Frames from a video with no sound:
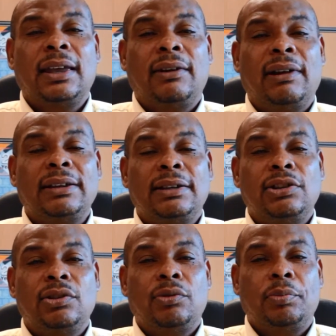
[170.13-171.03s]
right, the
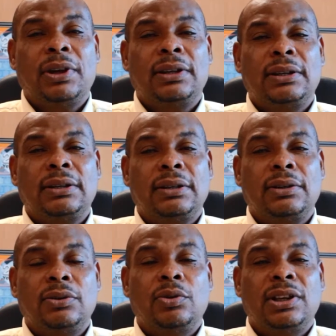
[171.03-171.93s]
European
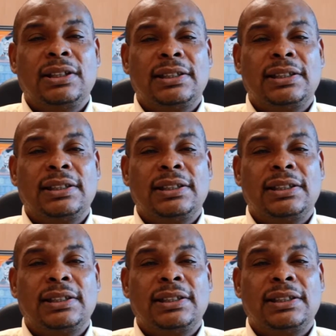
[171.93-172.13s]
Union